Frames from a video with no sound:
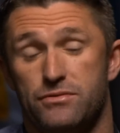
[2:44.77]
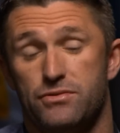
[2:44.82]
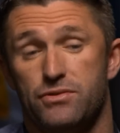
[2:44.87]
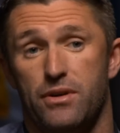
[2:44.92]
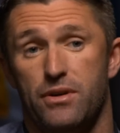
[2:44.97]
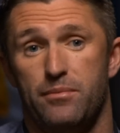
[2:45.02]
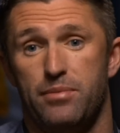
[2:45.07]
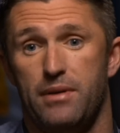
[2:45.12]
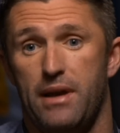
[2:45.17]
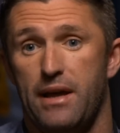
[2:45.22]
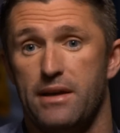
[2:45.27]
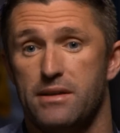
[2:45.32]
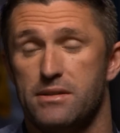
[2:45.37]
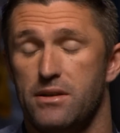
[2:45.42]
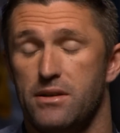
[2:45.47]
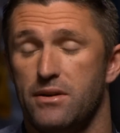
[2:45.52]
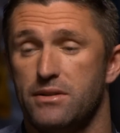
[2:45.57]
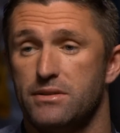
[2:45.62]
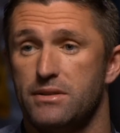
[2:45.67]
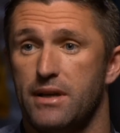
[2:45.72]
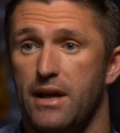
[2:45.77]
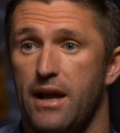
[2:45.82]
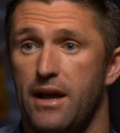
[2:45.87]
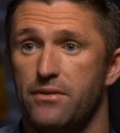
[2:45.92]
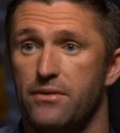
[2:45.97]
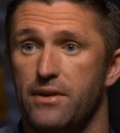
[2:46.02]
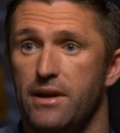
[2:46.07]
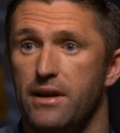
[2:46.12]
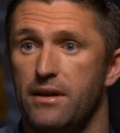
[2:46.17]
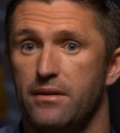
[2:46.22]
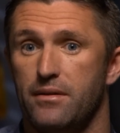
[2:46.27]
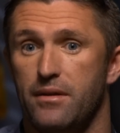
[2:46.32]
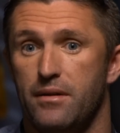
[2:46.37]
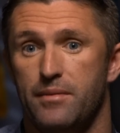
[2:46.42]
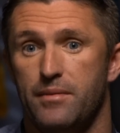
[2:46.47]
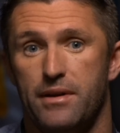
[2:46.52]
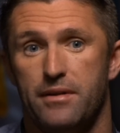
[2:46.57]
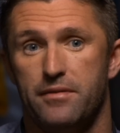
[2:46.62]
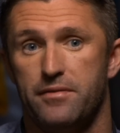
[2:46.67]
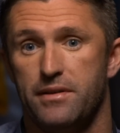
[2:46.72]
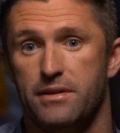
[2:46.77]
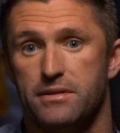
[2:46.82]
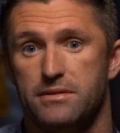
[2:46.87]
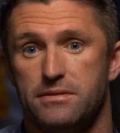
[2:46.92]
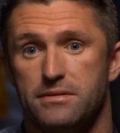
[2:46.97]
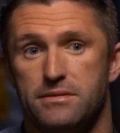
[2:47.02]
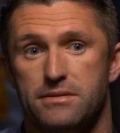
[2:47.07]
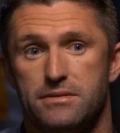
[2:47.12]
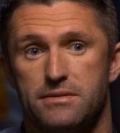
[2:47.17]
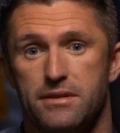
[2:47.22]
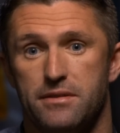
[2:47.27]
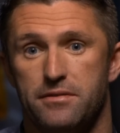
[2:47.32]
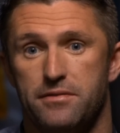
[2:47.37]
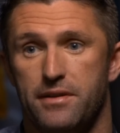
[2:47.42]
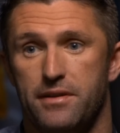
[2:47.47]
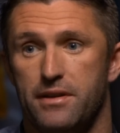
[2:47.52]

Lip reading: try and play as long as I can, really. I mean, I still